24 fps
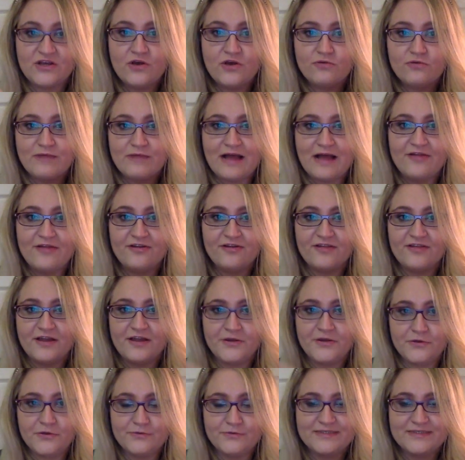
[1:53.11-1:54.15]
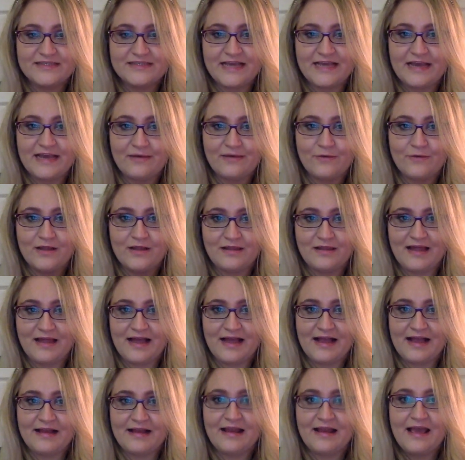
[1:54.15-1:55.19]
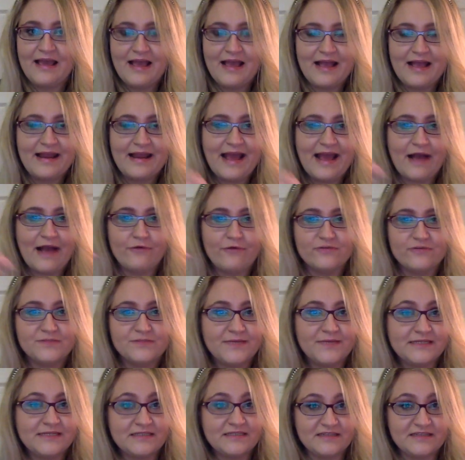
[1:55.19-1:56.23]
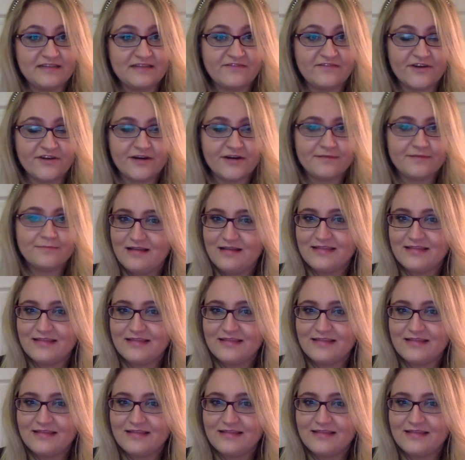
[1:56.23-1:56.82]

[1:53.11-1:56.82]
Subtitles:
rather than who was saying what line and how it was being delivered.